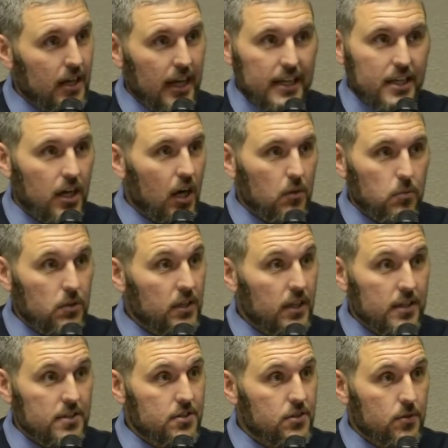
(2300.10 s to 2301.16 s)
And God wouldn't
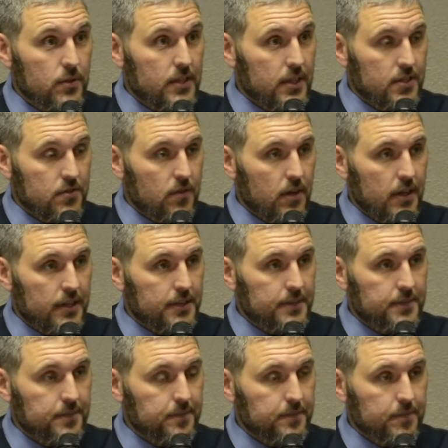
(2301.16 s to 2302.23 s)
let us do it. That's right.
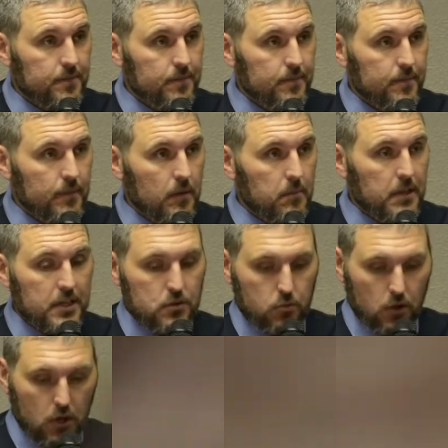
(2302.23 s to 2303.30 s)
Because
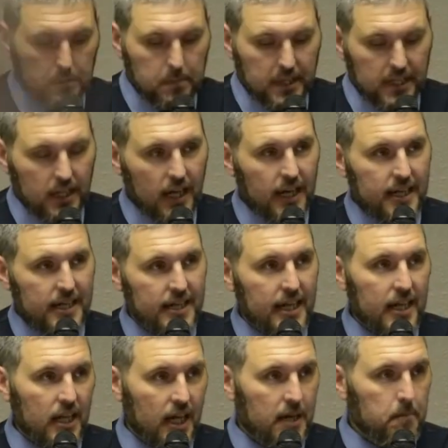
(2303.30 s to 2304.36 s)
we're called to be a light, and
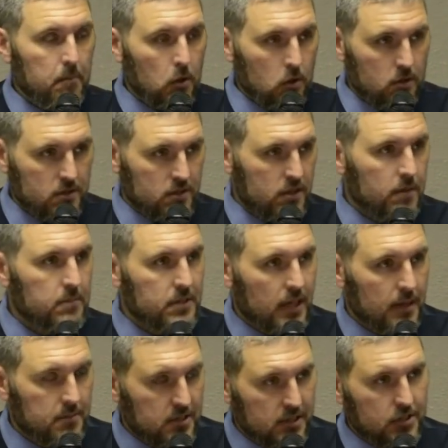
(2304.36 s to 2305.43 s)
that light burns
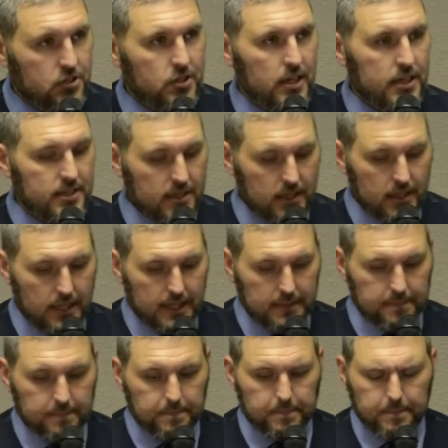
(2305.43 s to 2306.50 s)
sometimes, and it shines a light.
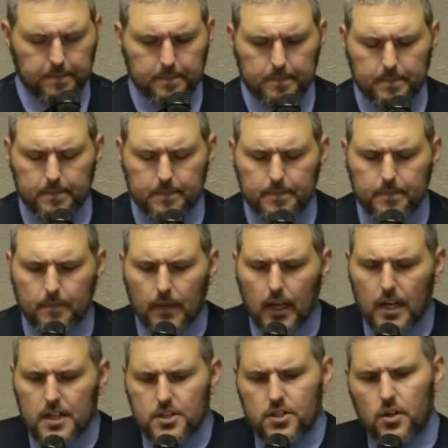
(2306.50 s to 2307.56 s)

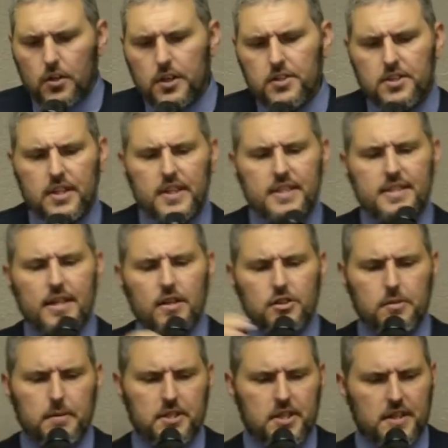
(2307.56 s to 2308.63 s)
So you see, this
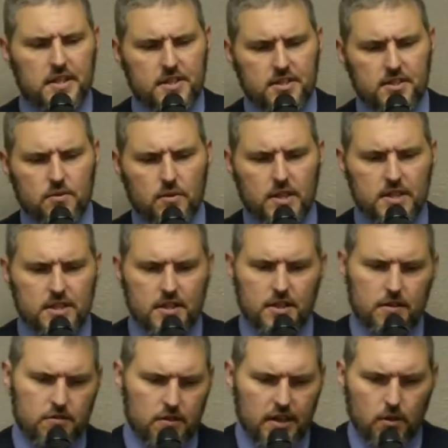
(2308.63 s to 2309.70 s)
LGBT, this is this.
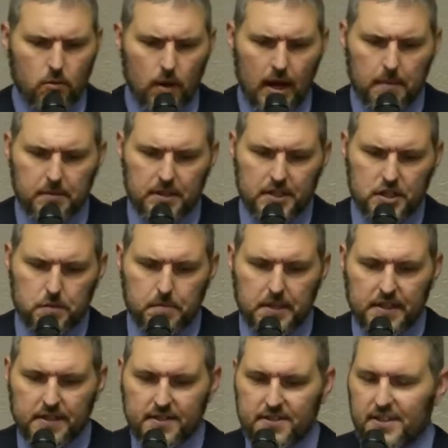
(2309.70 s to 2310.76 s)
They're trying to rapidly
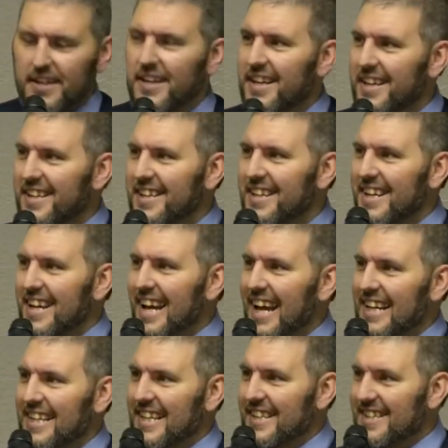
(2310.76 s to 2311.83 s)
speed this ahead and